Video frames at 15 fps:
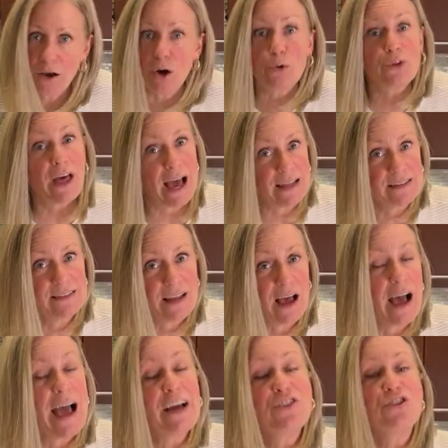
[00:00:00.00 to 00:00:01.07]
Oh, that's,
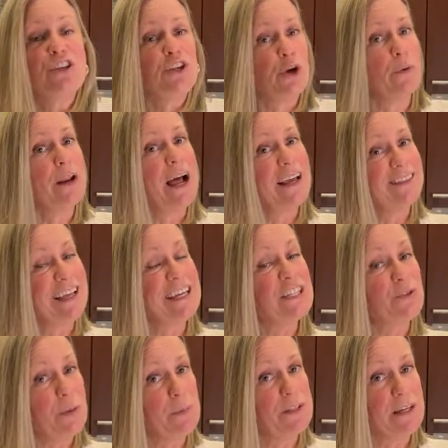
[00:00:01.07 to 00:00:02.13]
actually, you know what? I like
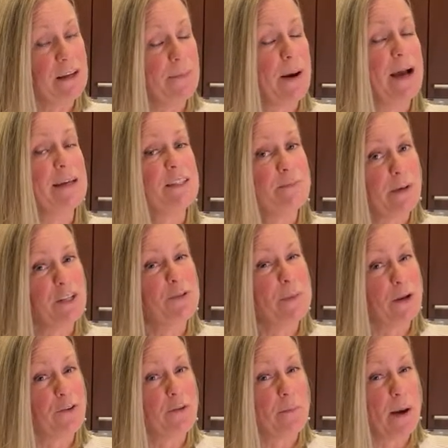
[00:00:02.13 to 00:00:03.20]
sweet potato pies much
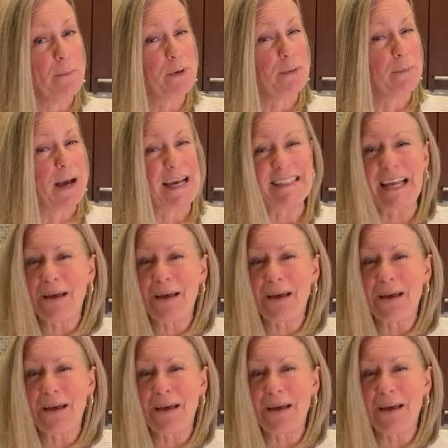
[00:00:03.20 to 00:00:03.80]
better than pumpkin pies.